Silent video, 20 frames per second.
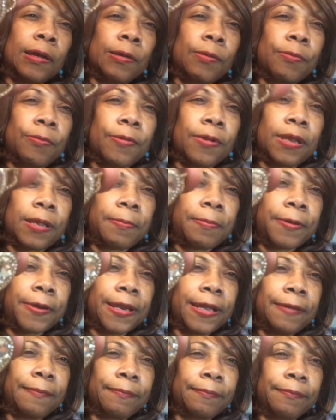Really
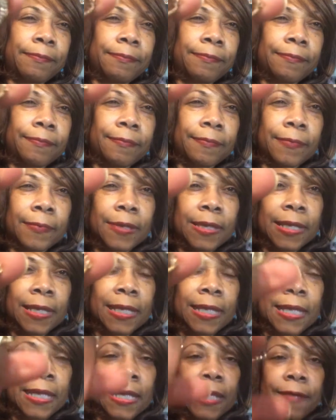pretty.
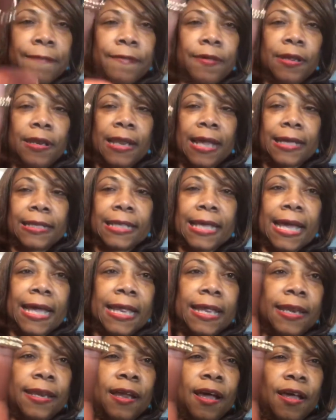If you like
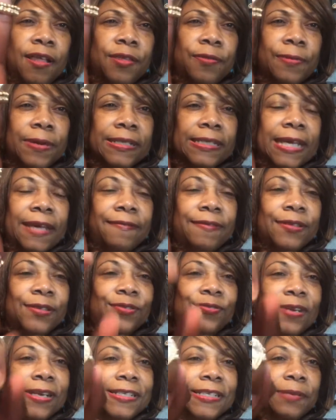that. And all the rings have the
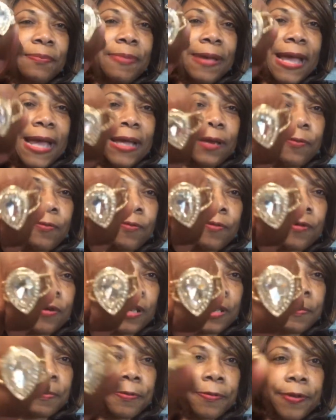stretchy back.
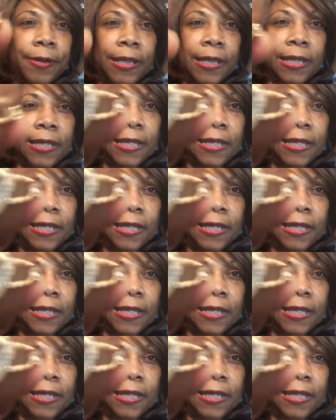Really pretty.